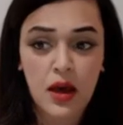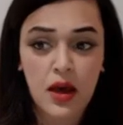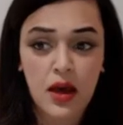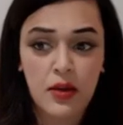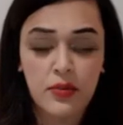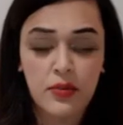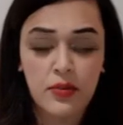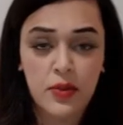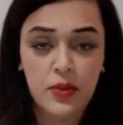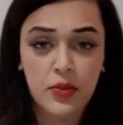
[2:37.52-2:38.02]

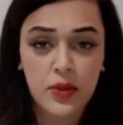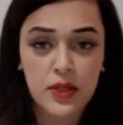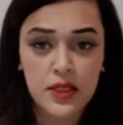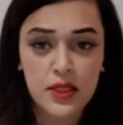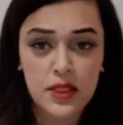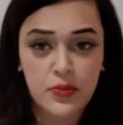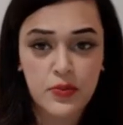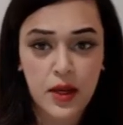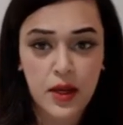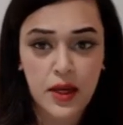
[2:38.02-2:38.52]
The
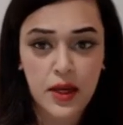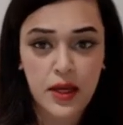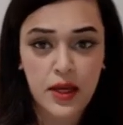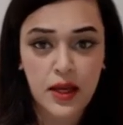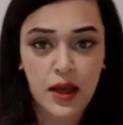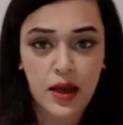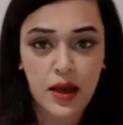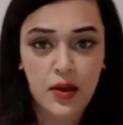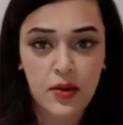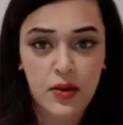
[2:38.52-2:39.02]
business bank
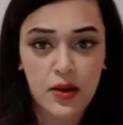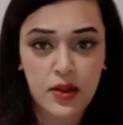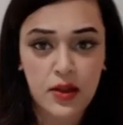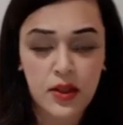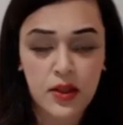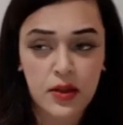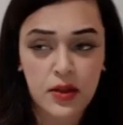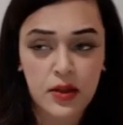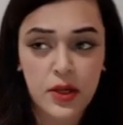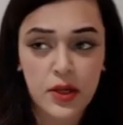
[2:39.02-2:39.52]
account,
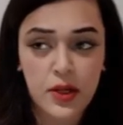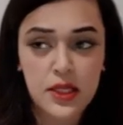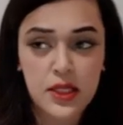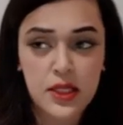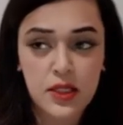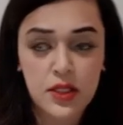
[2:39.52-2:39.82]
I think the best